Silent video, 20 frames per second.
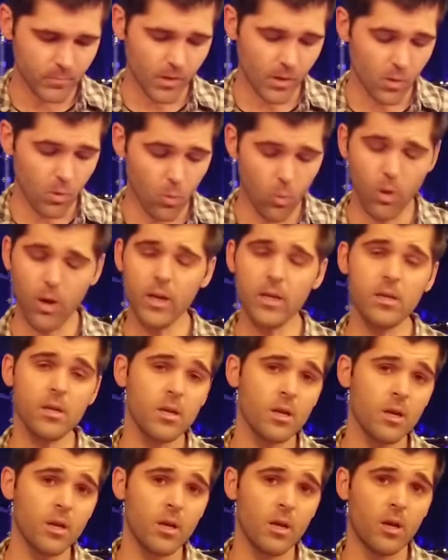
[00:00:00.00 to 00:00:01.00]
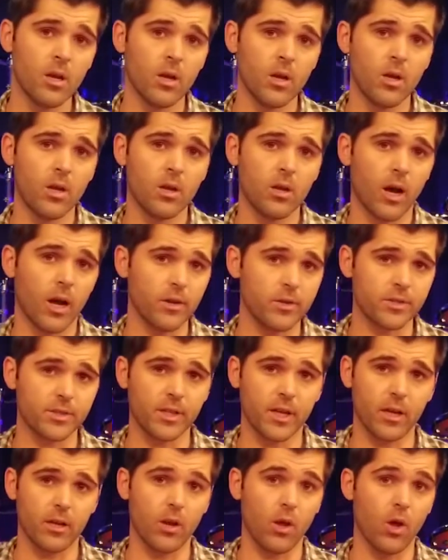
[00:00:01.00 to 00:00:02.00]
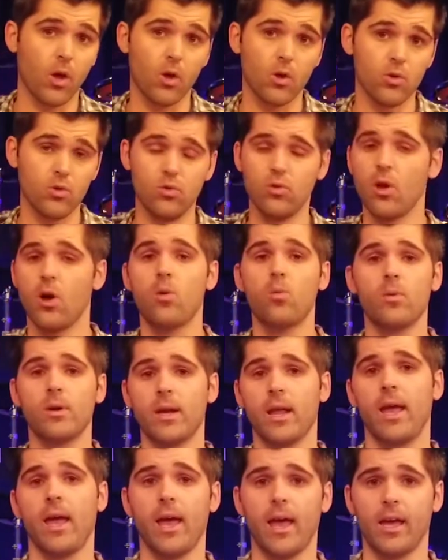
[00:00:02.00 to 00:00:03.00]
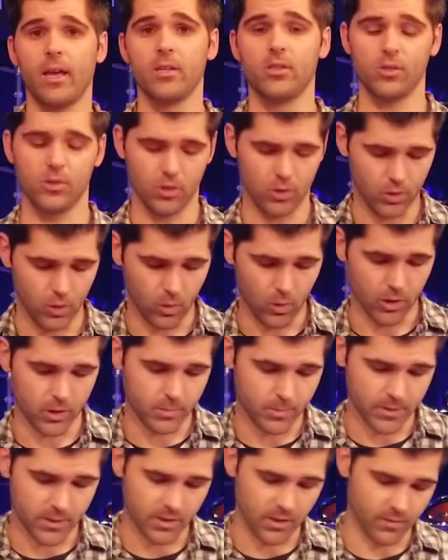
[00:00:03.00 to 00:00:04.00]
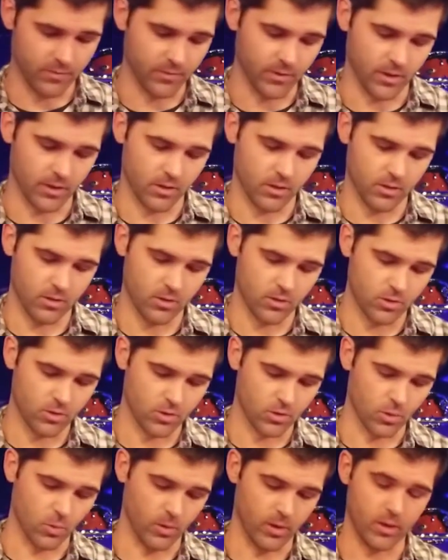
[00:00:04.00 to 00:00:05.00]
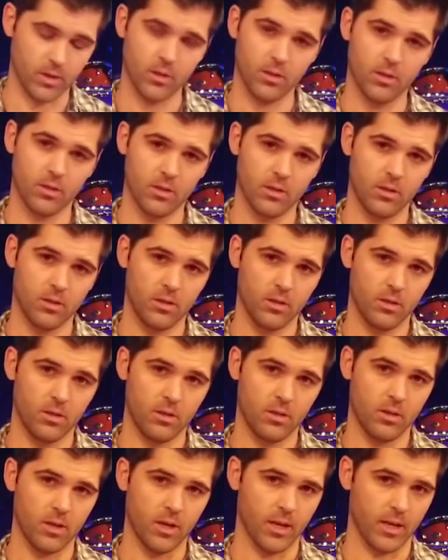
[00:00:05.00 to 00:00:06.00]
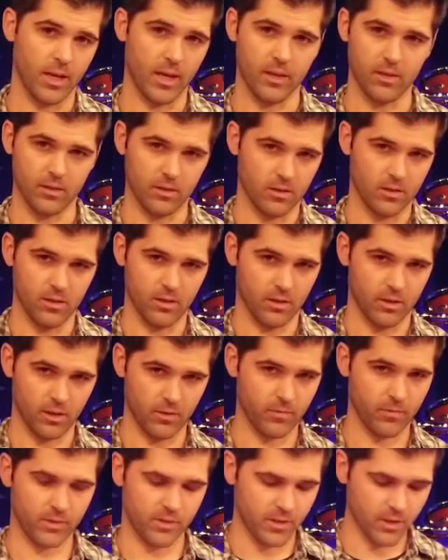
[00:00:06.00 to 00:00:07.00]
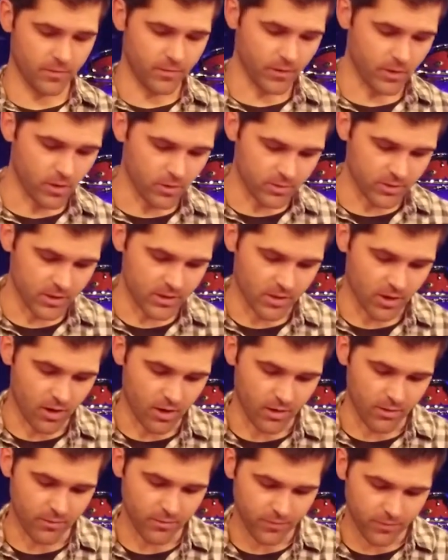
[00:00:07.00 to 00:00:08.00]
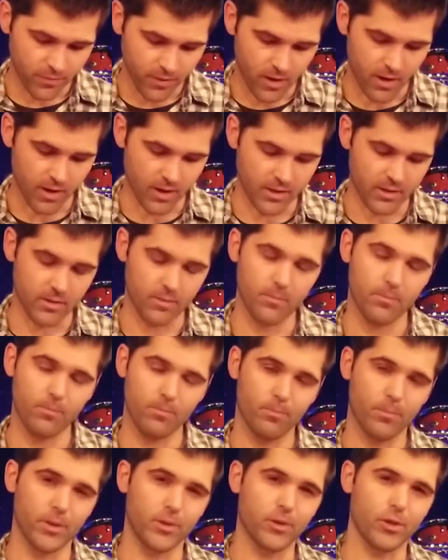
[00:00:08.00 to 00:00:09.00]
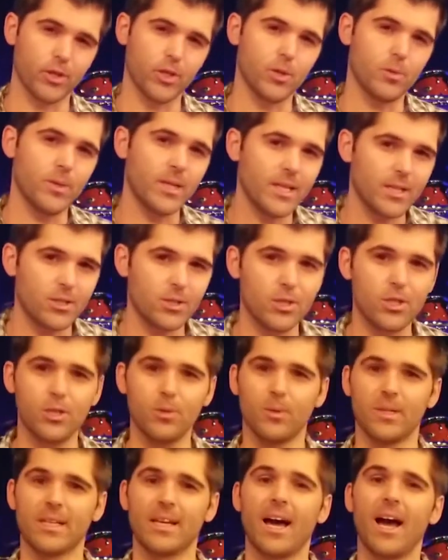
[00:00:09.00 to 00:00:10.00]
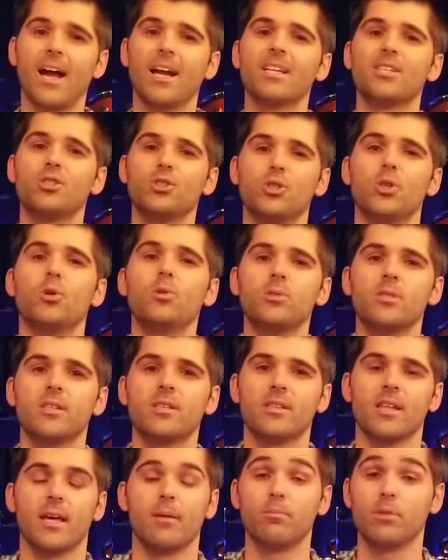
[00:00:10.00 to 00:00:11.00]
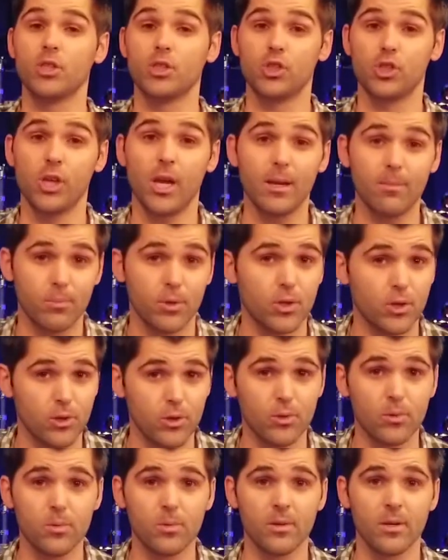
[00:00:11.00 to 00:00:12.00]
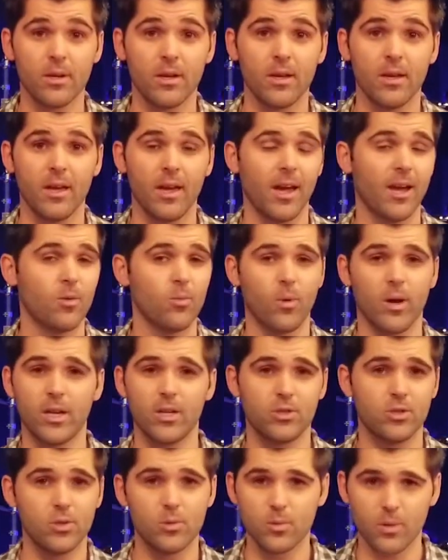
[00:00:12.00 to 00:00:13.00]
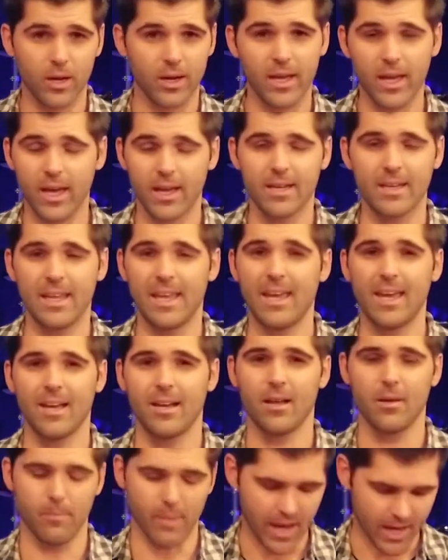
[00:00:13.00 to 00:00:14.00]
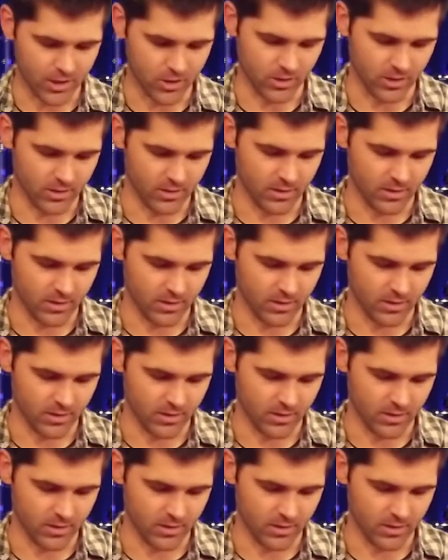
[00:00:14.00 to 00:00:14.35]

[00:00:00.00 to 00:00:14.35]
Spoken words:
One, understand no one has your specific story. Again, the difficulties aren't fun, but they're unique to you. And God is using them to shape you in ways you, again, can't imagine.